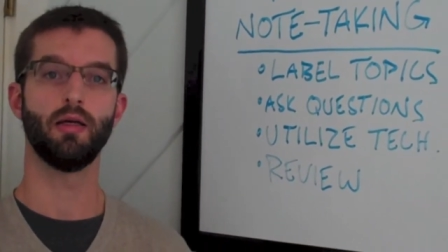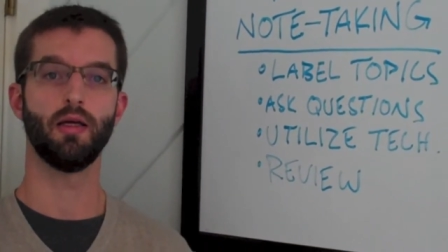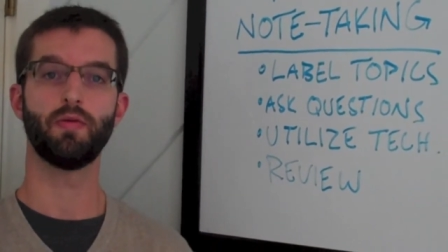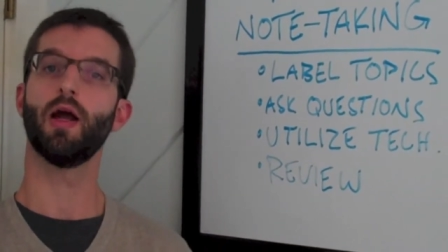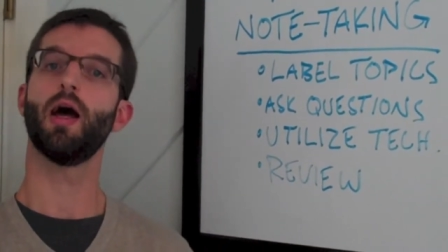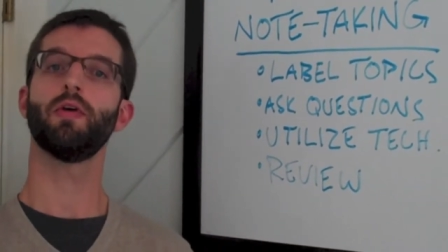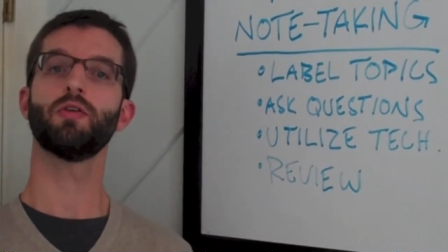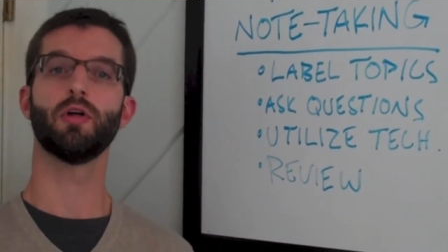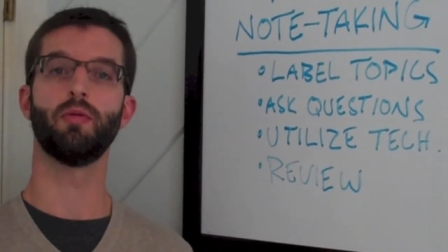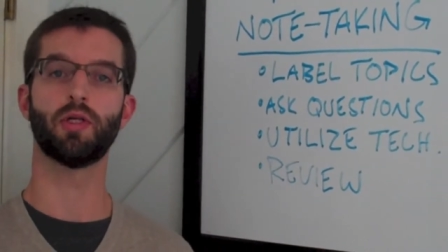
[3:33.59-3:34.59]
If you're having
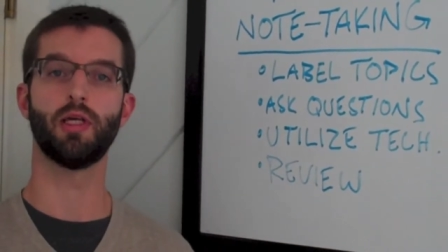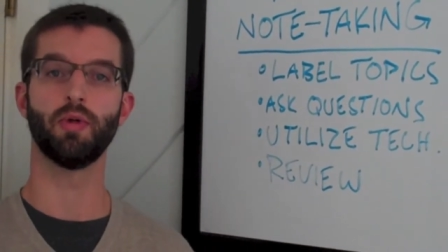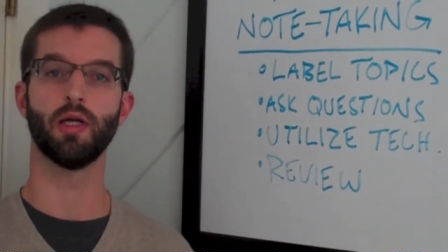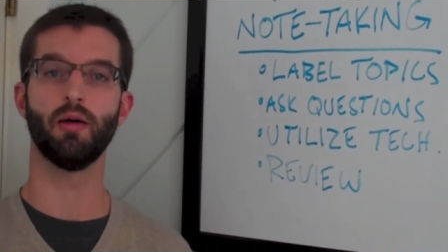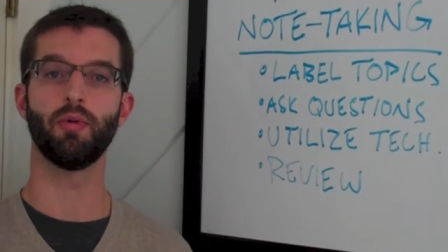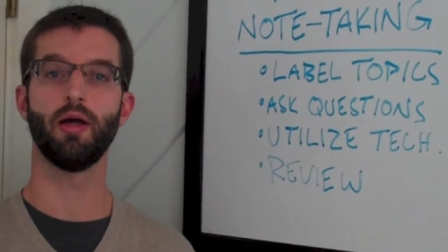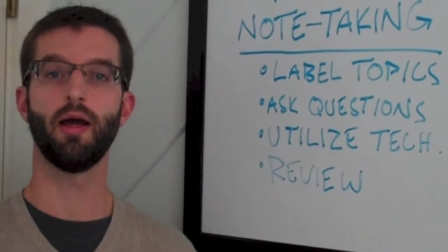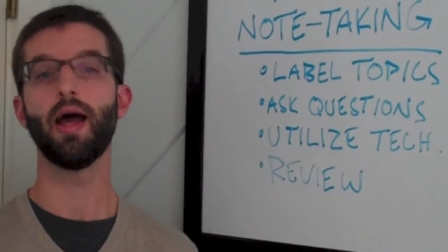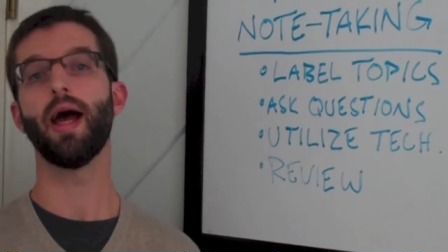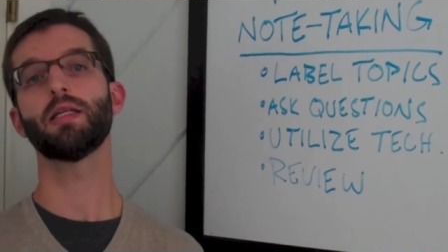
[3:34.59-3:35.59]
trouble keeping up,
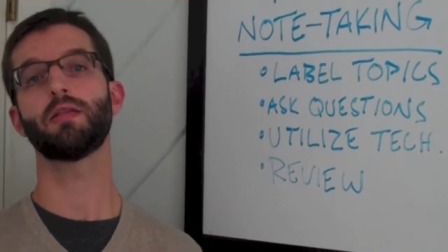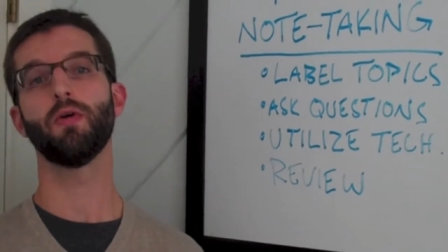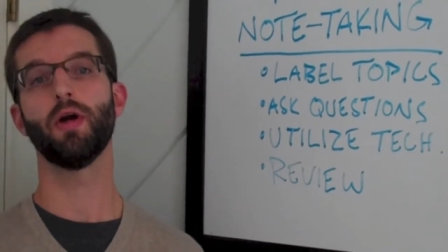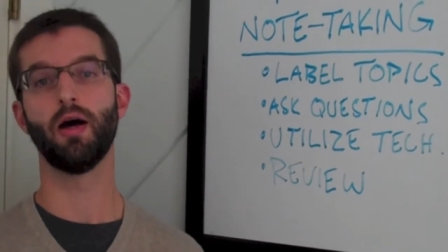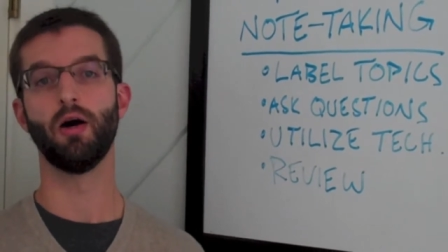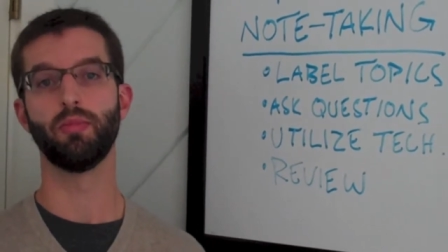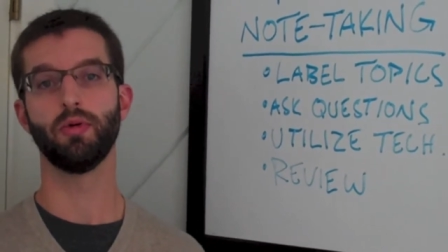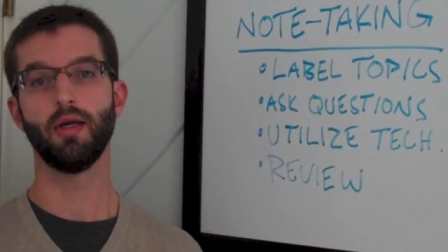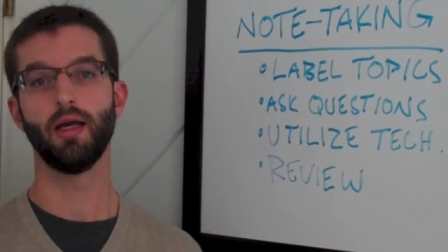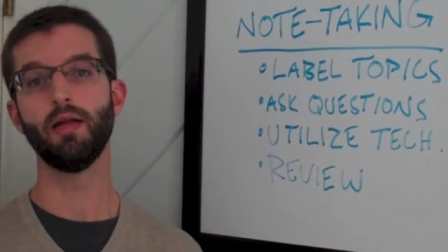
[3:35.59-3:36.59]
ask for help.
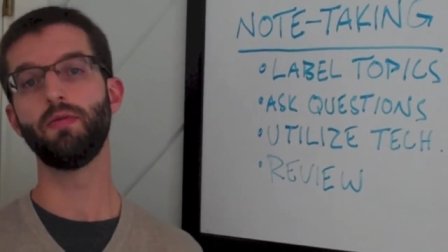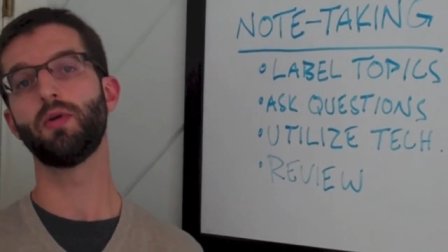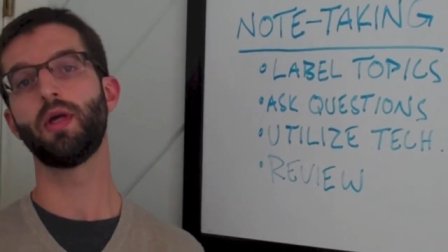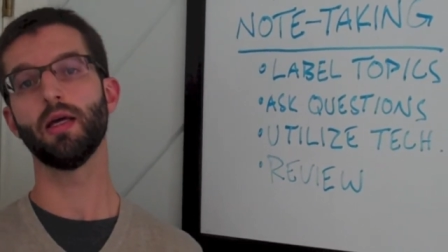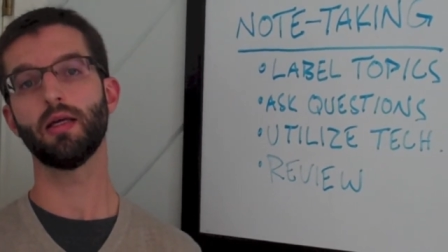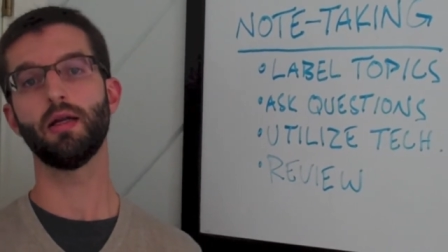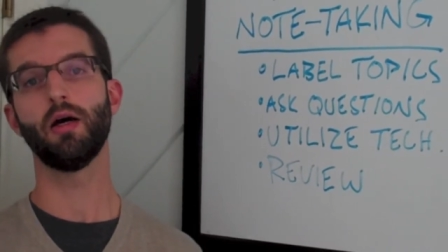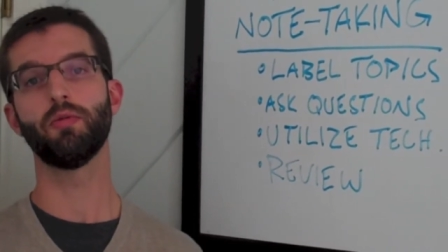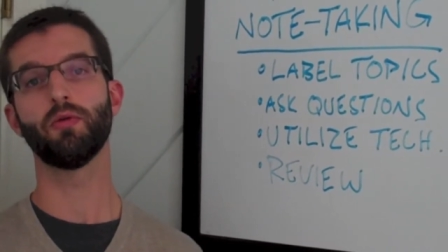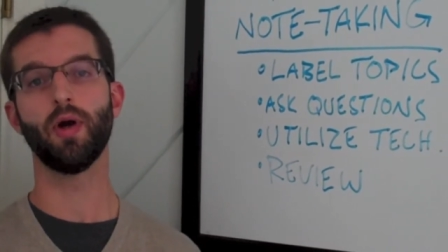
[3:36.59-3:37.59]
And if you can't get
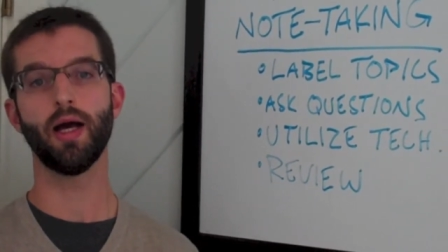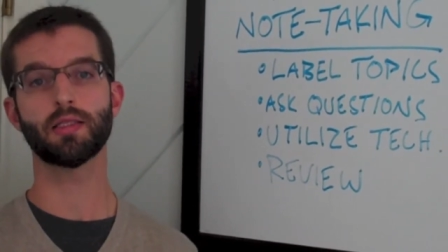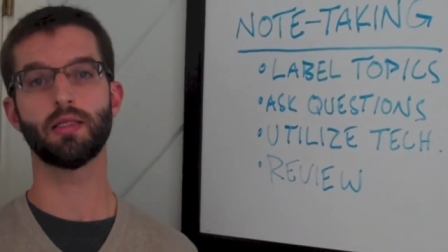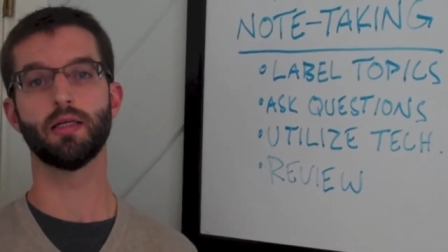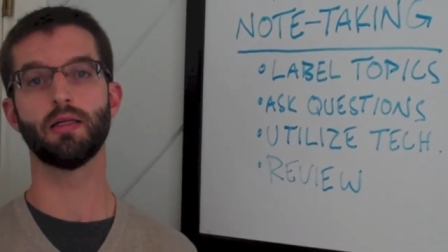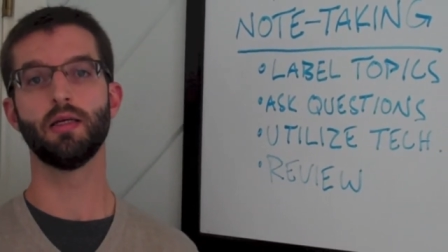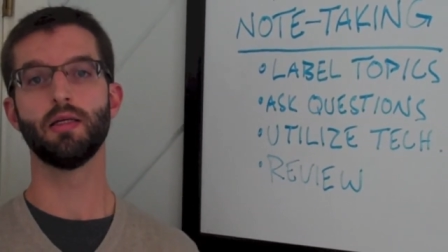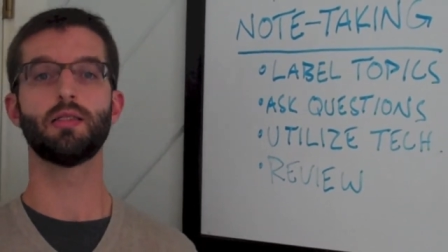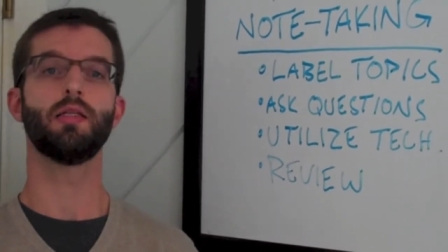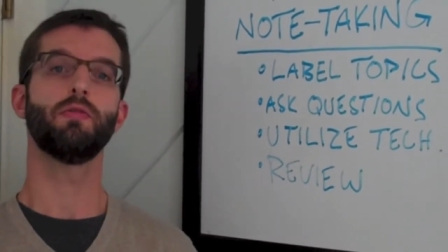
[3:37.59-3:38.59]
help through asking,
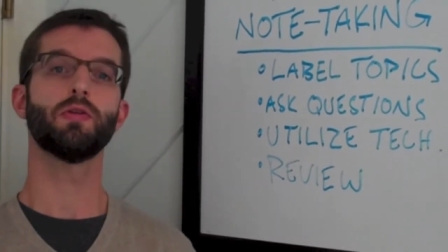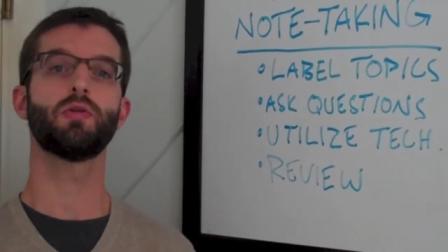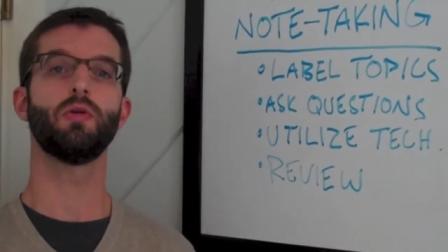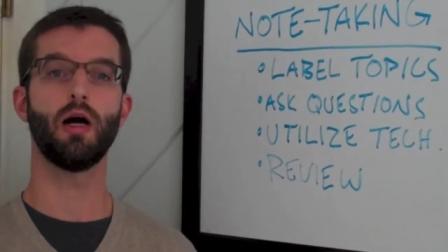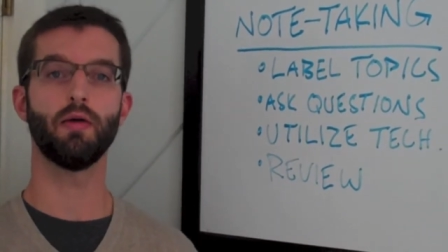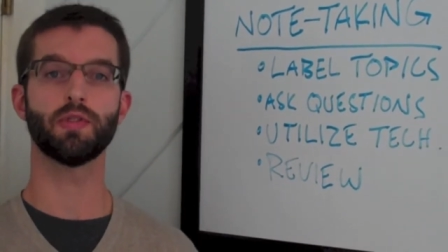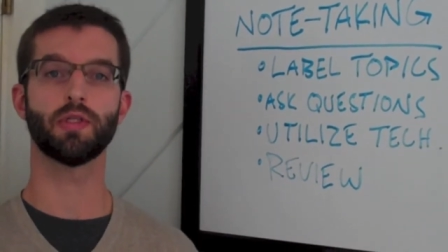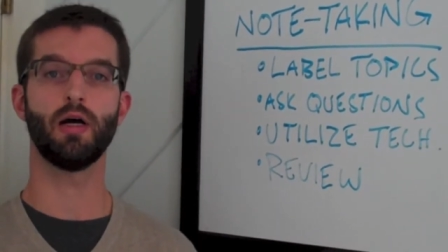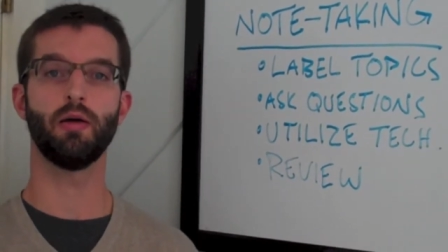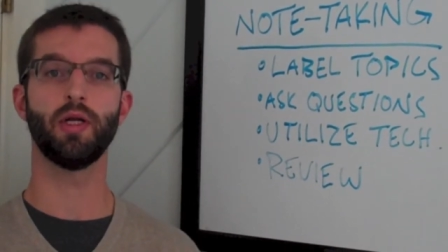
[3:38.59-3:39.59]
See if your school offers
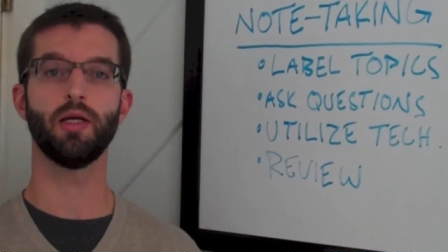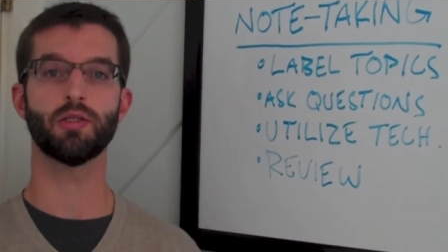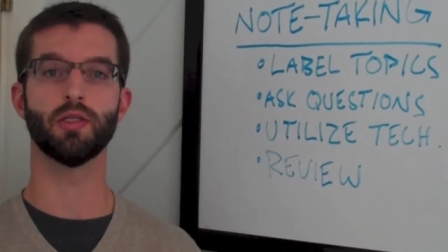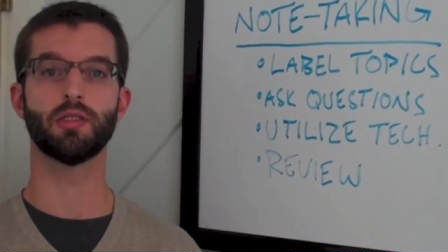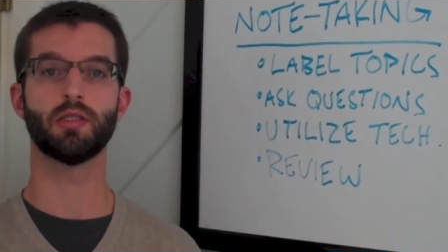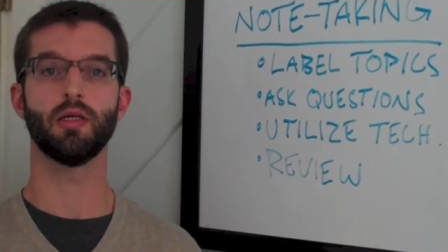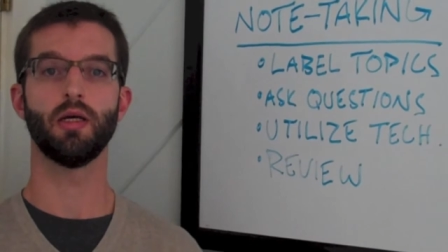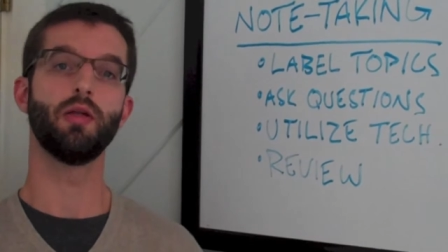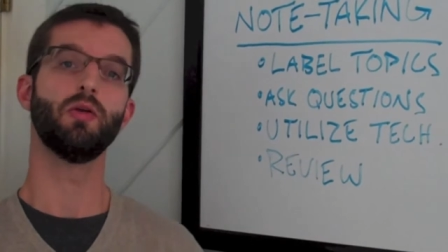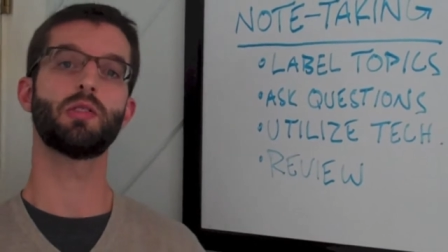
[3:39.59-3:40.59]
accommodations
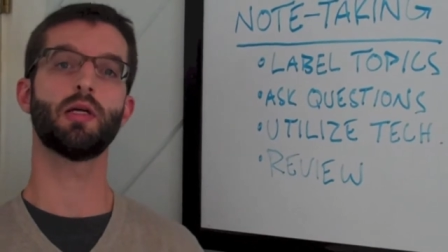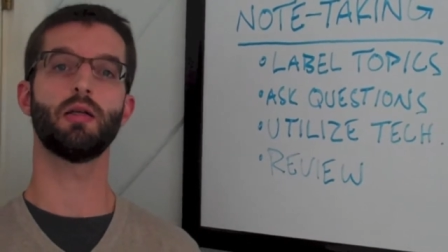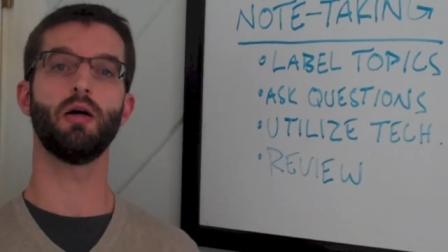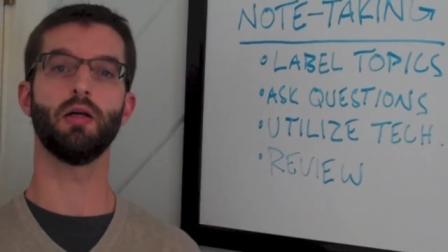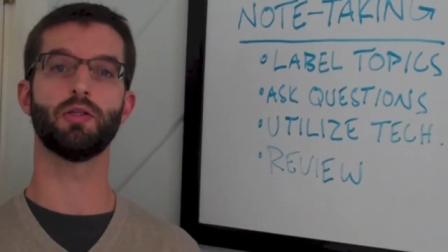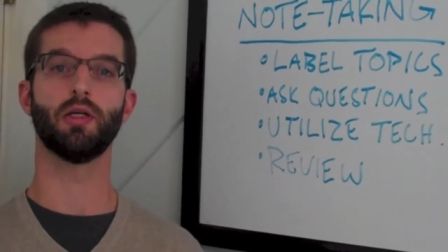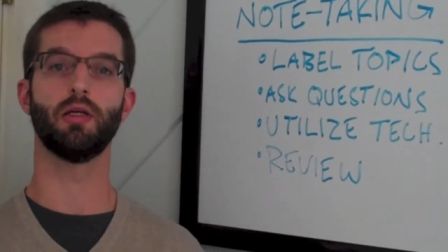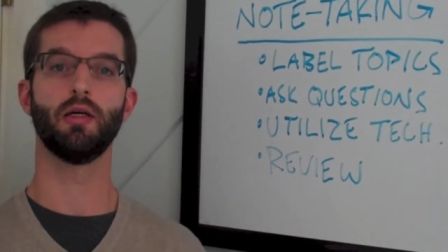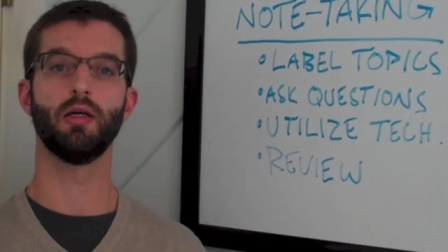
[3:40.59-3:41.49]
and use technology.